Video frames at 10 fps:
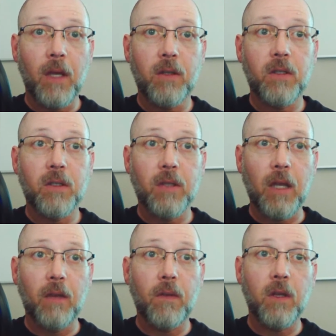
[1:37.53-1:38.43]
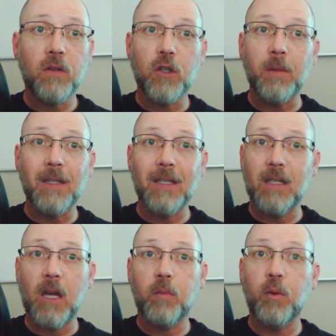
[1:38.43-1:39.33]
That is to say, the instrument
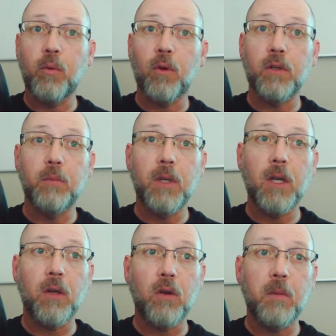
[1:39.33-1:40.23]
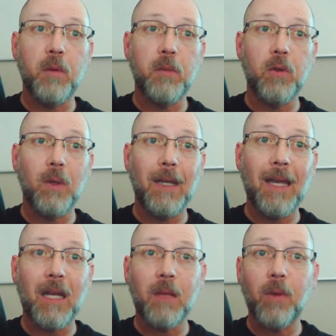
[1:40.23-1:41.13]
does not purport to be an agreement
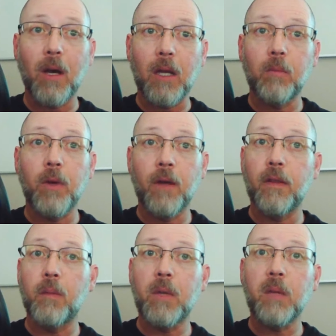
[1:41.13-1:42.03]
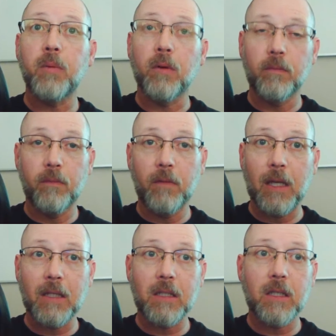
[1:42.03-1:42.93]
between any body but the people,
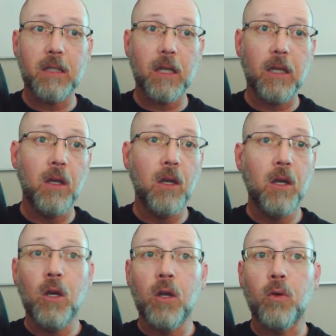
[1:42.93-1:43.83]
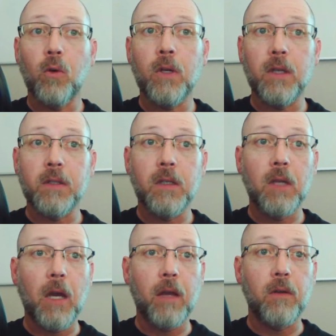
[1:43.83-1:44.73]
then existing, nor does
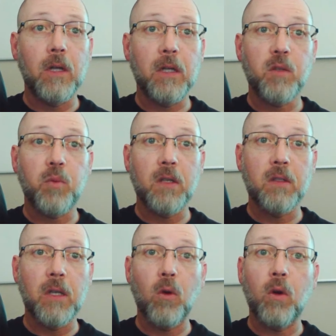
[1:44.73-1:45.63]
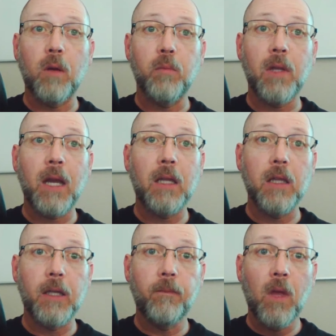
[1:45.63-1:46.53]
it, either expressly or
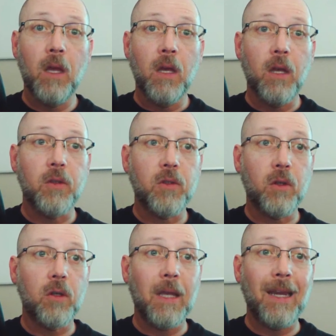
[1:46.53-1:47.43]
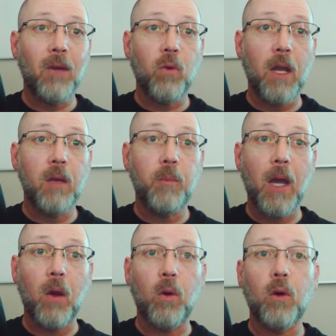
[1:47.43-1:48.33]
impliedly, assert any right,
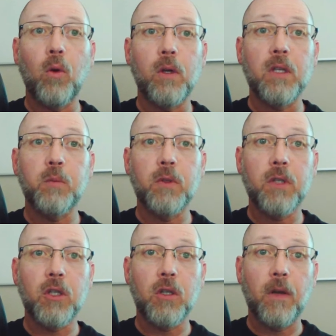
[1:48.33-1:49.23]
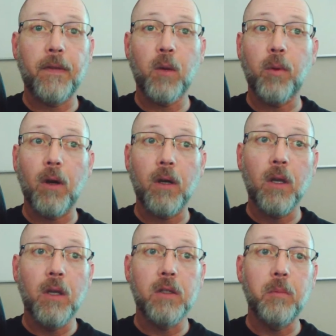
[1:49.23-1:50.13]
power, or disposition on their part
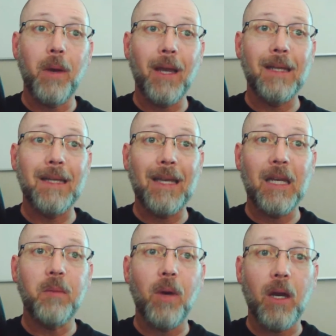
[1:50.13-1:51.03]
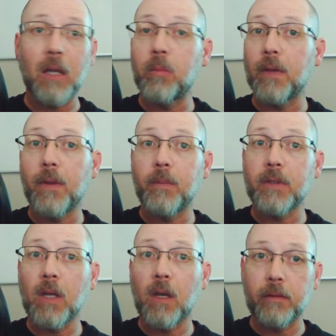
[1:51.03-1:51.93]
to bind any body but
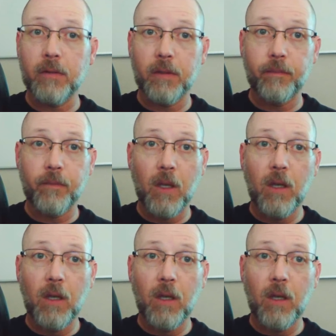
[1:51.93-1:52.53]
themselves.